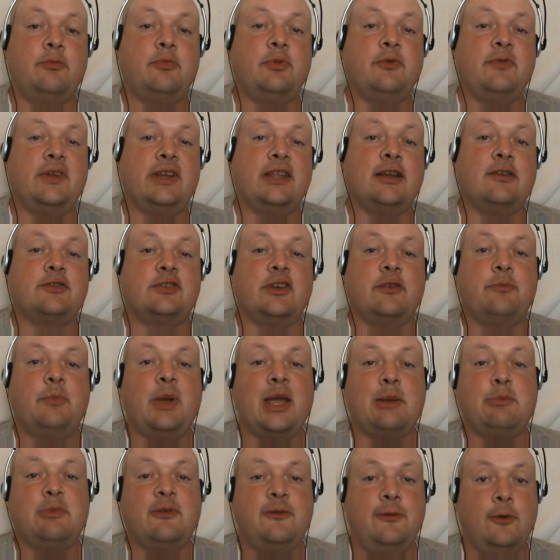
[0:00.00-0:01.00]
videos I've
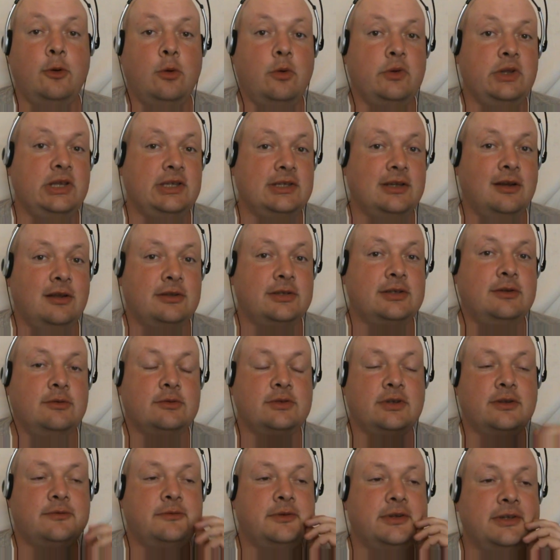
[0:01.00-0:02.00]
made before and these
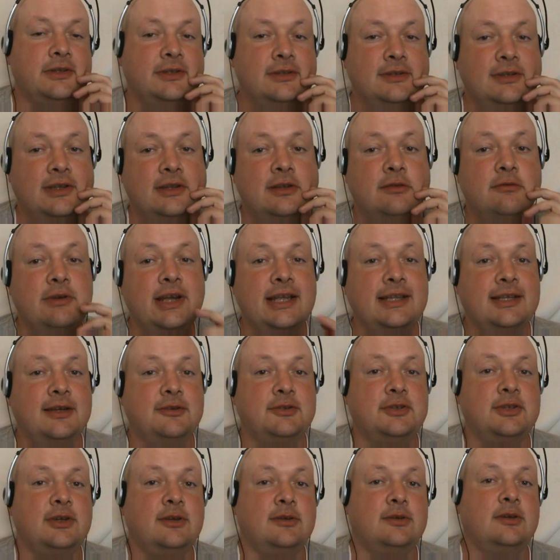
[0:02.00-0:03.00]
articles I've written and the
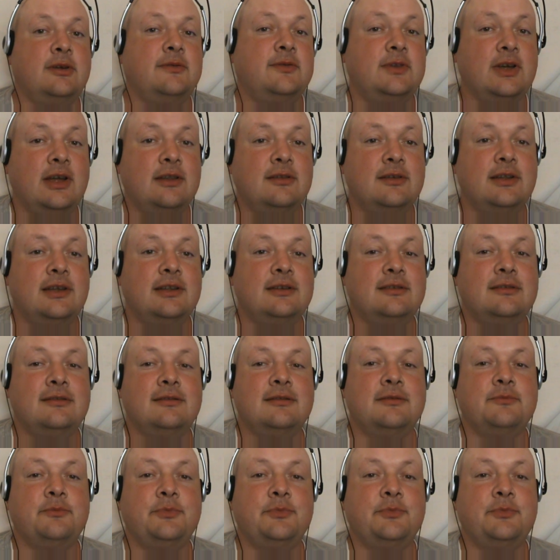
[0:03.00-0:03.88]
radio shows I've done, then